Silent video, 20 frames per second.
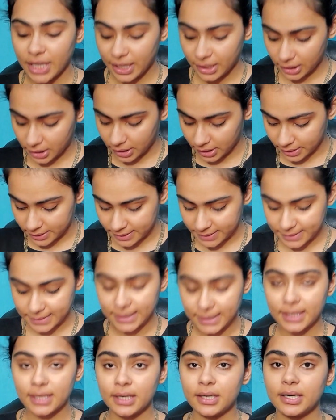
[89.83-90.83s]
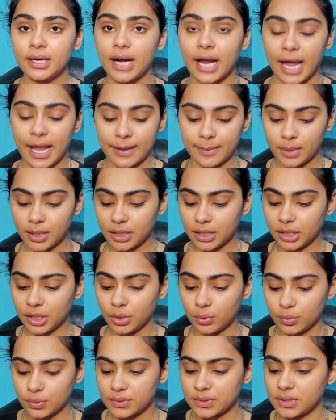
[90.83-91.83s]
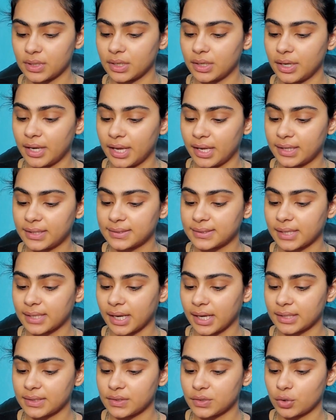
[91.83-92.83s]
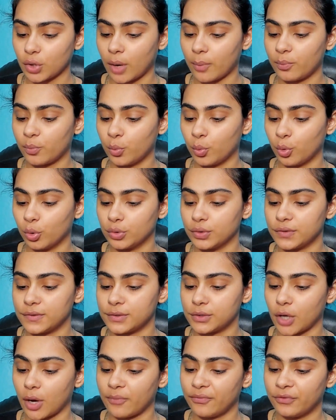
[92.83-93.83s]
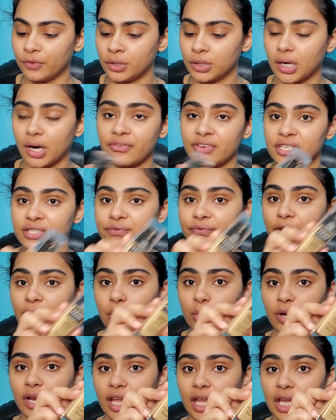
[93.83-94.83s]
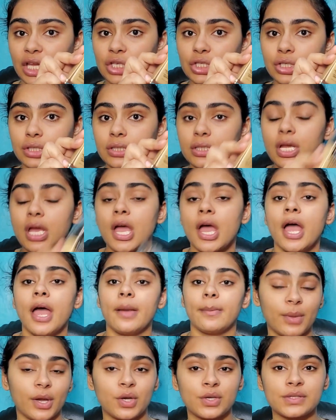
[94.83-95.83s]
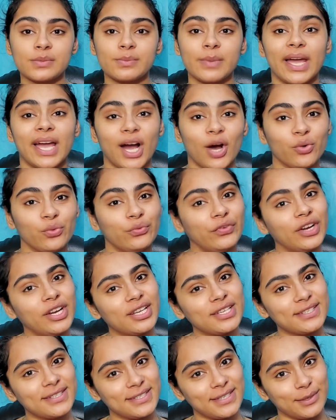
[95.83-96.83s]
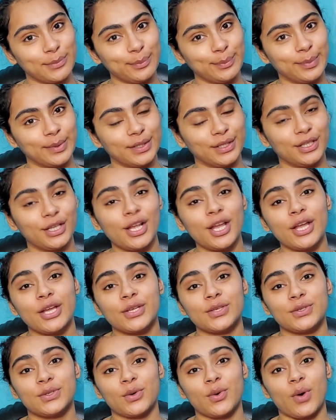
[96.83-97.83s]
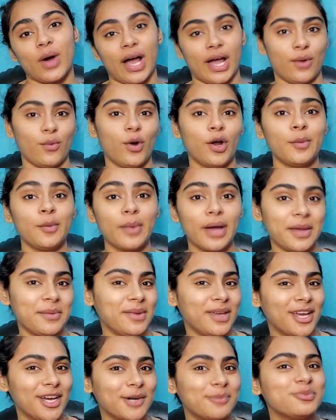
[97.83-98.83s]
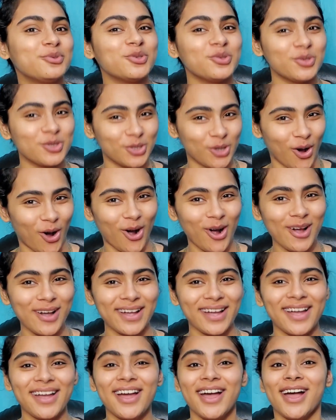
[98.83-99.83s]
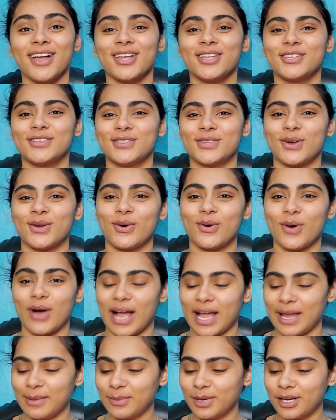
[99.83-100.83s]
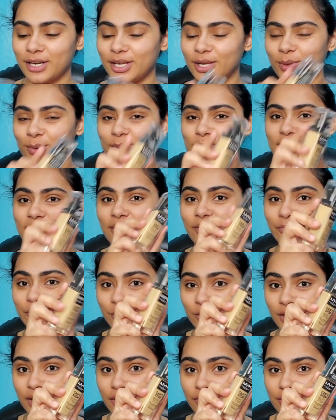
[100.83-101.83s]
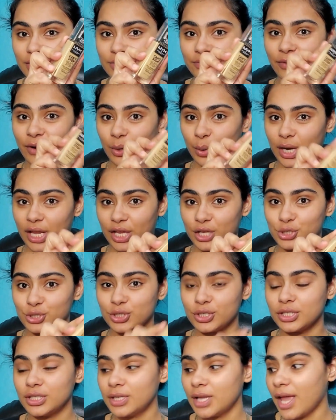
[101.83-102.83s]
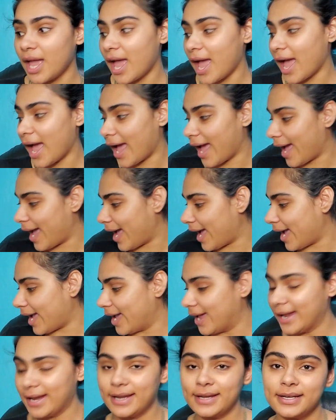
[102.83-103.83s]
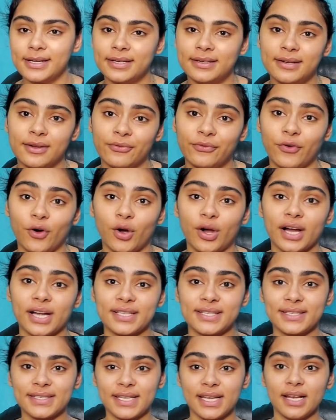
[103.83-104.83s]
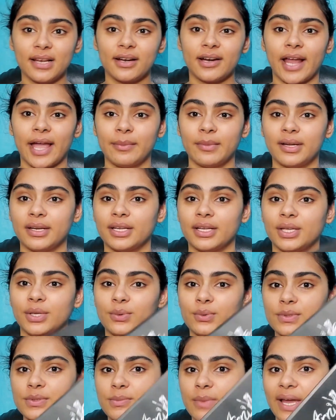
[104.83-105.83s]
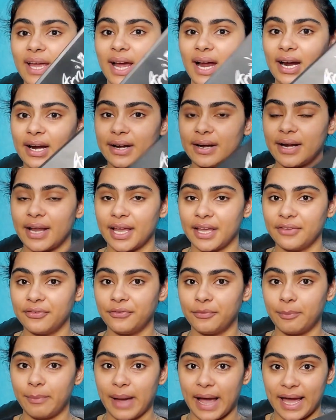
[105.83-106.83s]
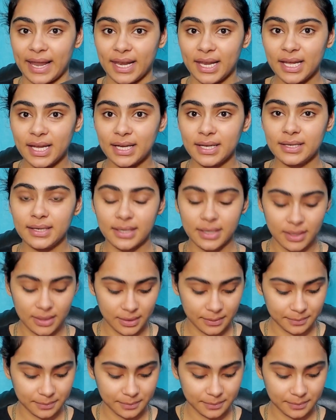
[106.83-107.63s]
and concealer, I'm gonna use the NYX Can't Stop Won't Stop Full Coverage Foundation because my outfit is simple, so I want my makeup to talk. So I'm gonna use a full coverage foundation, and for concealer I'm gonna use my Eyeshadow Palette.